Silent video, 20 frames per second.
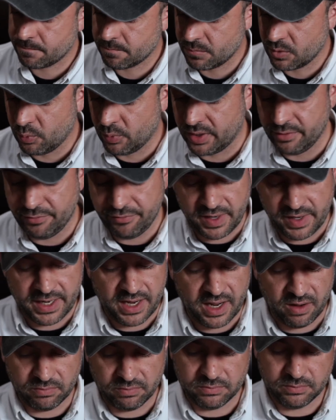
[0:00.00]
We're going to find
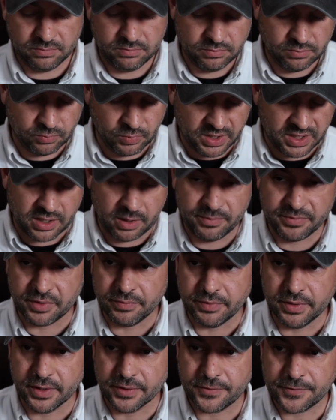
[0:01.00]
out what comes of
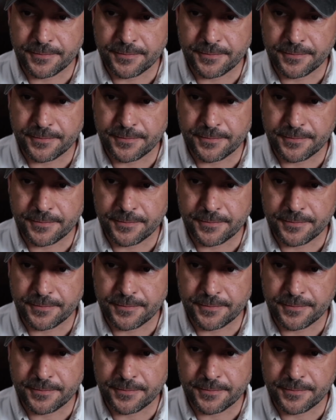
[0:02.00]
this.